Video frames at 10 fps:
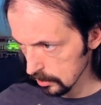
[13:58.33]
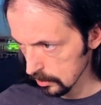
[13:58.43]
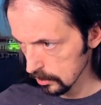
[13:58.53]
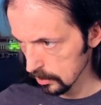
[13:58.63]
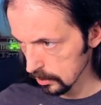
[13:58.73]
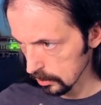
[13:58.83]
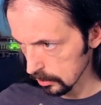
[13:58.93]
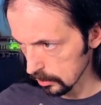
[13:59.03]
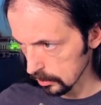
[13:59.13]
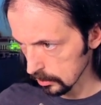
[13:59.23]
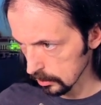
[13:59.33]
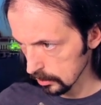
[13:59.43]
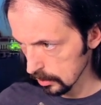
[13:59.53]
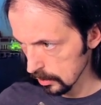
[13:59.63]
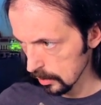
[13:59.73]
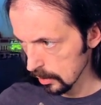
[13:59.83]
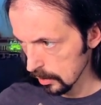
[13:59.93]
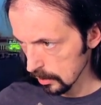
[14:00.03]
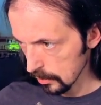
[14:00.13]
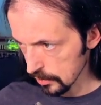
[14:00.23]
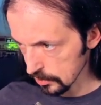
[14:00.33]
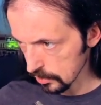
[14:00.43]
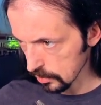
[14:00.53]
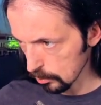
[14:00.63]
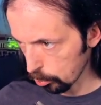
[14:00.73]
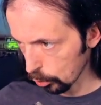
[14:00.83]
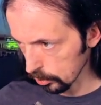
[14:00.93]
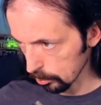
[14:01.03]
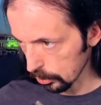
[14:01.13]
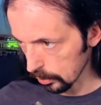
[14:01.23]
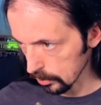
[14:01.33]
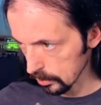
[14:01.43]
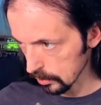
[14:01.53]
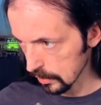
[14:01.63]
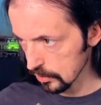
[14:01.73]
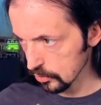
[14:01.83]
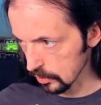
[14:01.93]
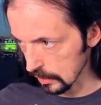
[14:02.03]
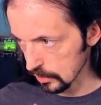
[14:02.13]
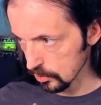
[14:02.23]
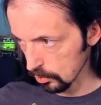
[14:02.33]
So this is the important part. This needs to